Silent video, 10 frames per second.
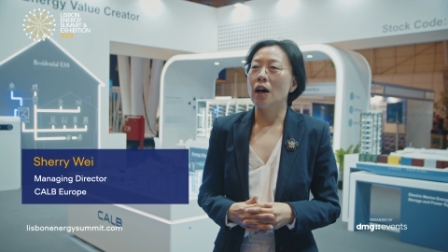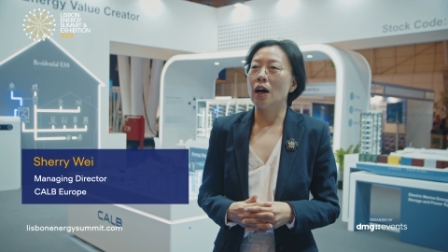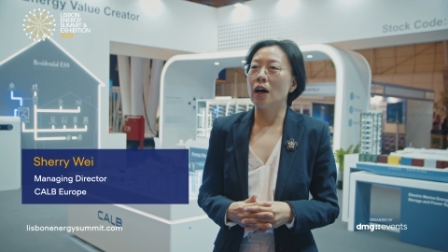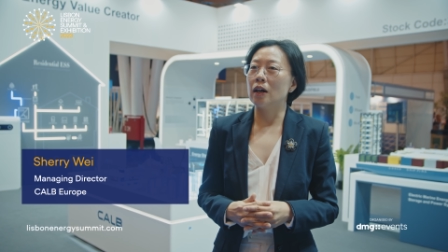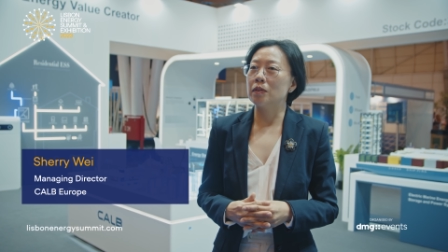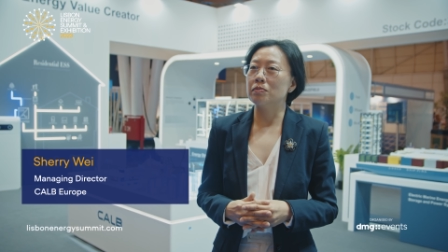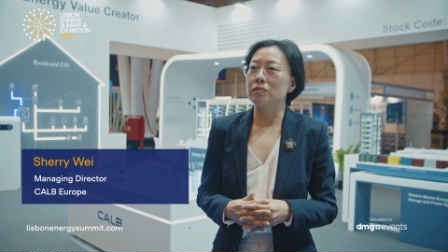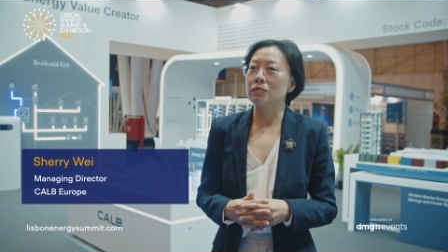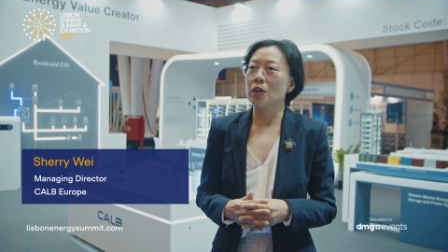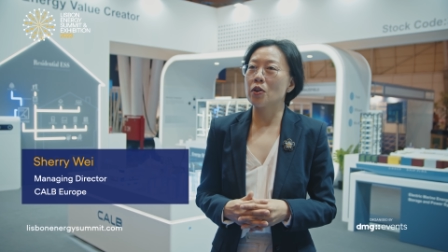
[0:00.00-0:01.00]

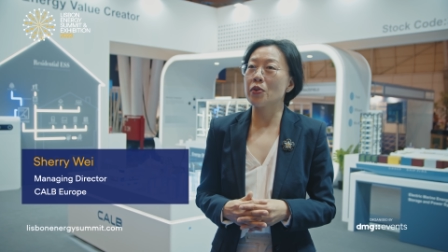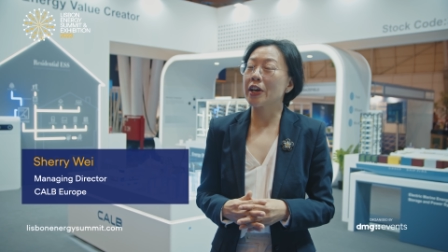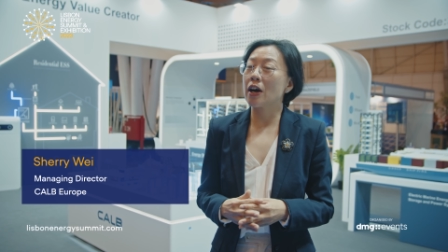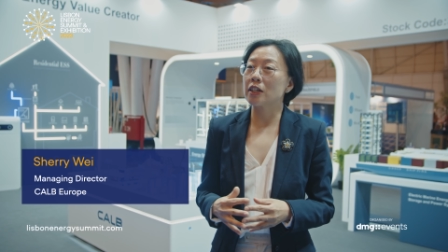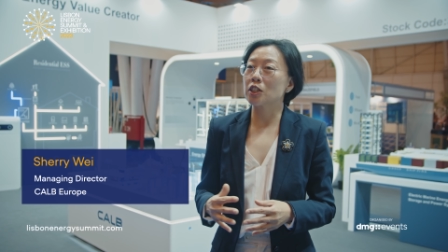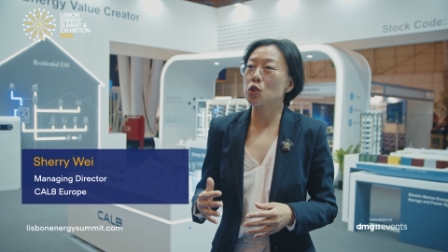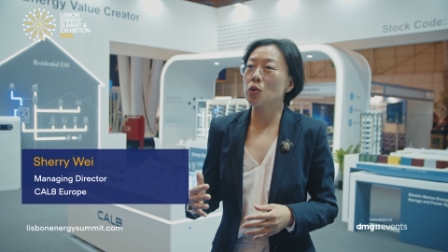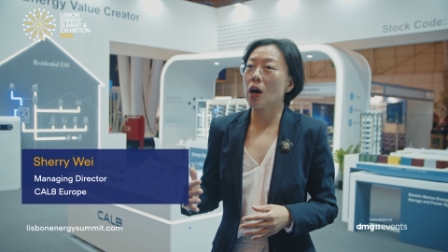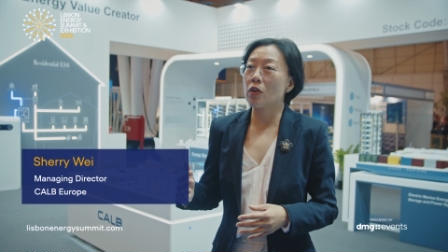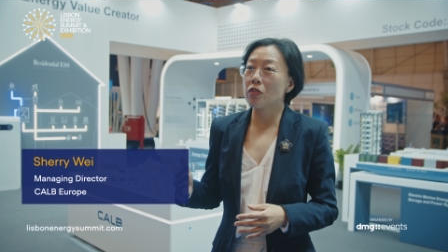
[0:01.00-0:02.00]
um, regarding
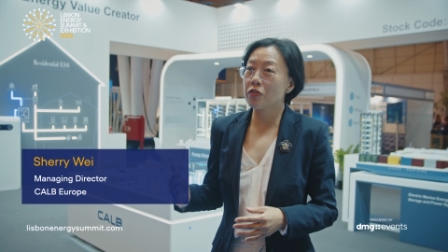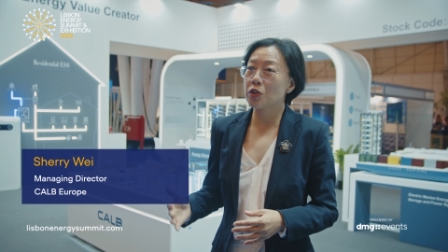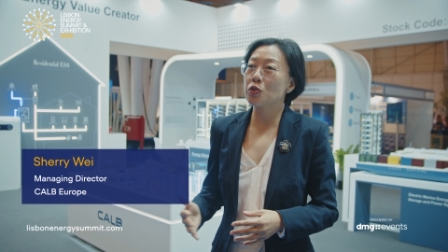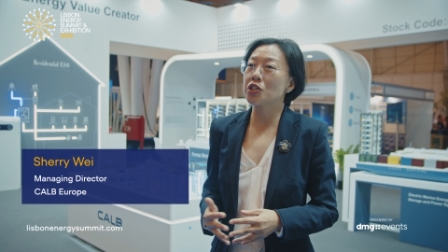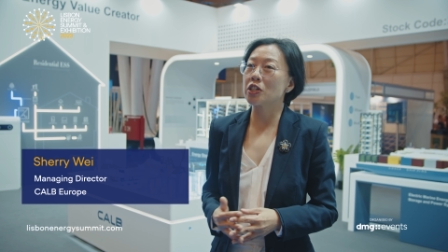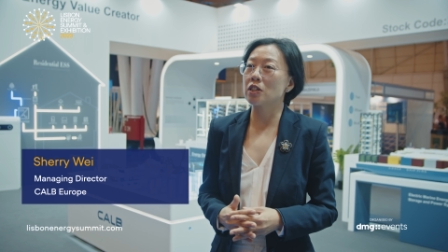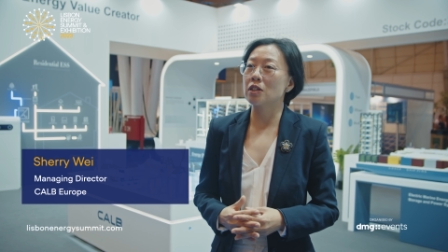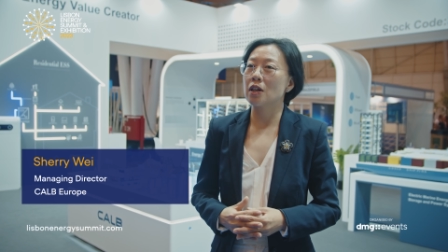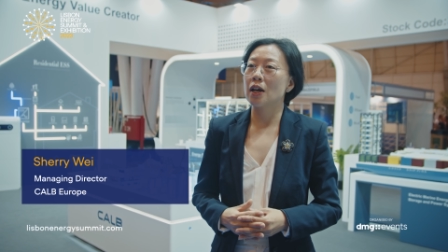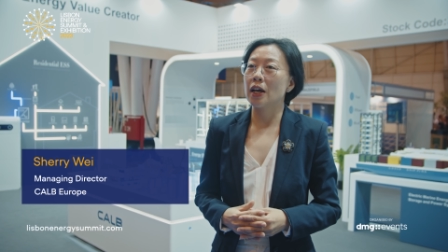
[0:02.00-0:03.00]
to our
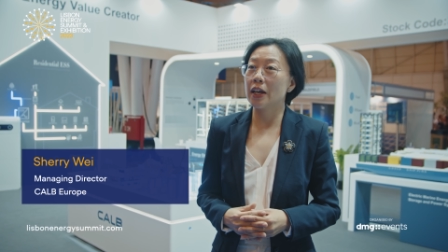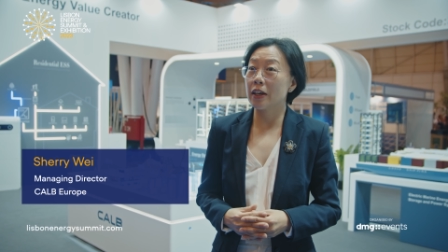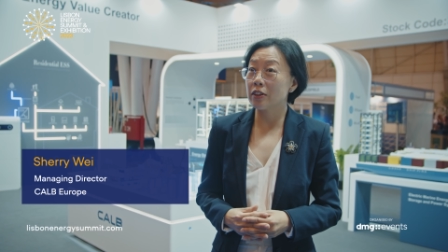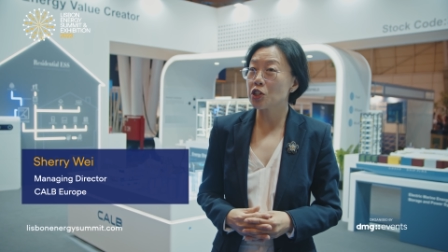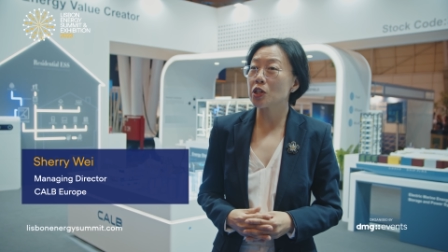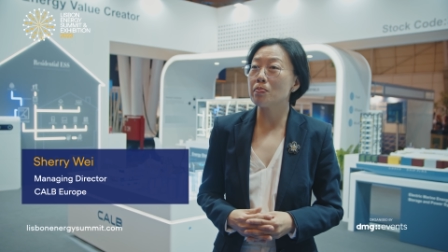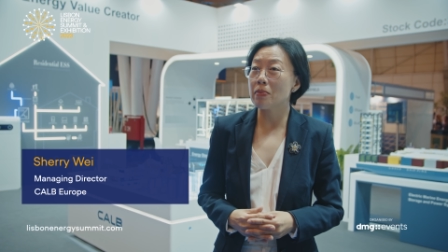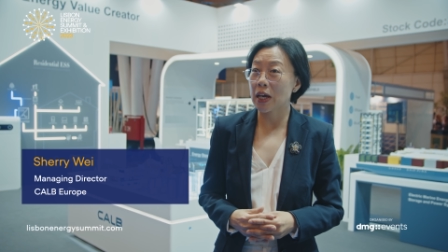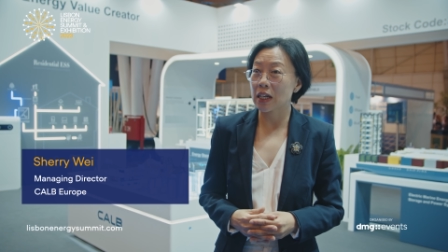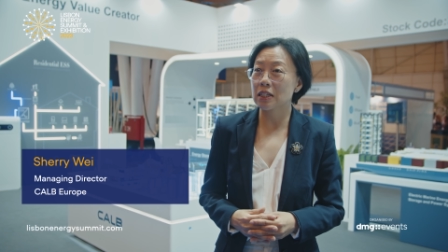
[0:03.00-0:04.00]
future energy
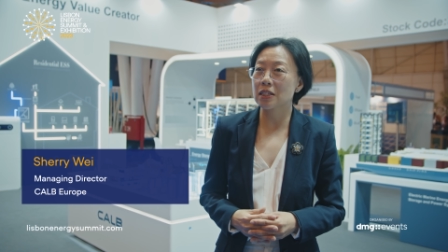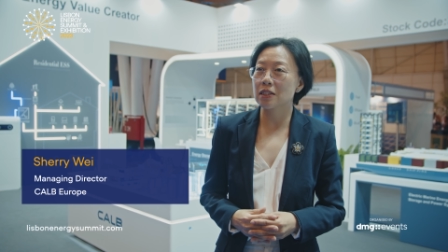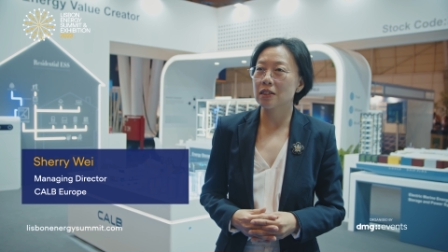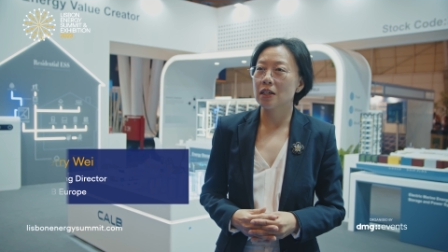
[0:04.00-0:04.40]
mix.